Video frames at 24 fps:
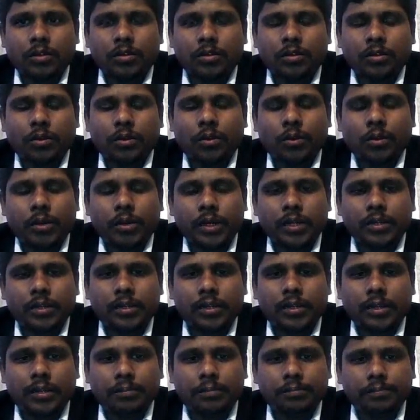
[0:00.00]
Look at
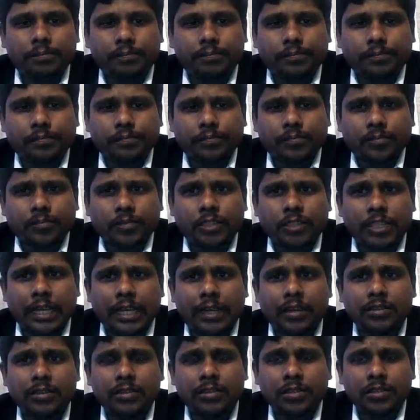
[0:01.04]

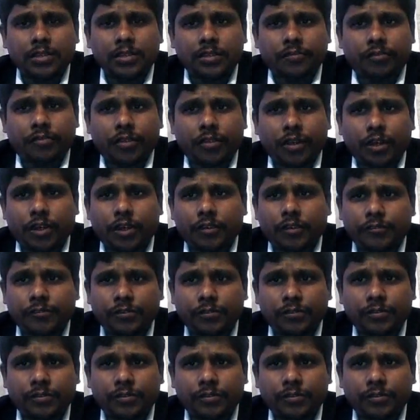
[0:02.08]
challenges in front of